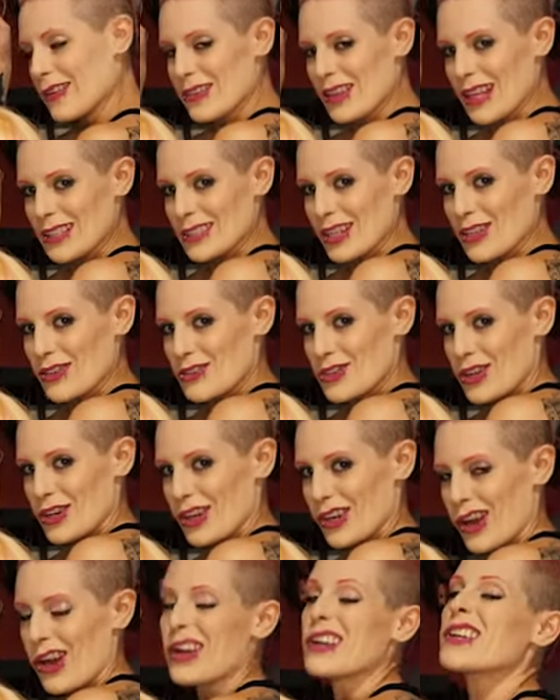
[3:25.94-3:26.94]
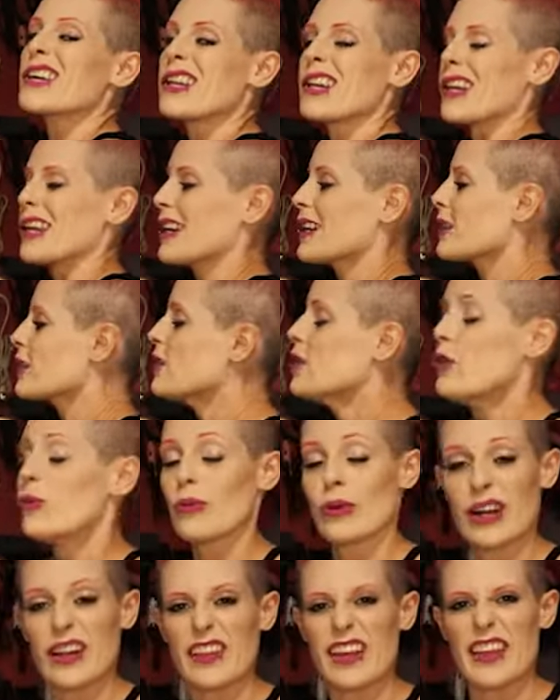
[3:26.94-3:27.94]
That's how you turn it on, click. I'm
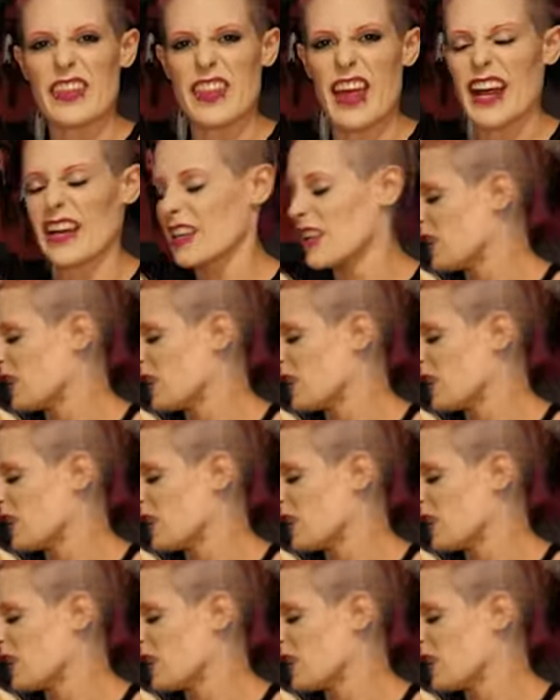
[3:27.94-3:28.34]
gonna let that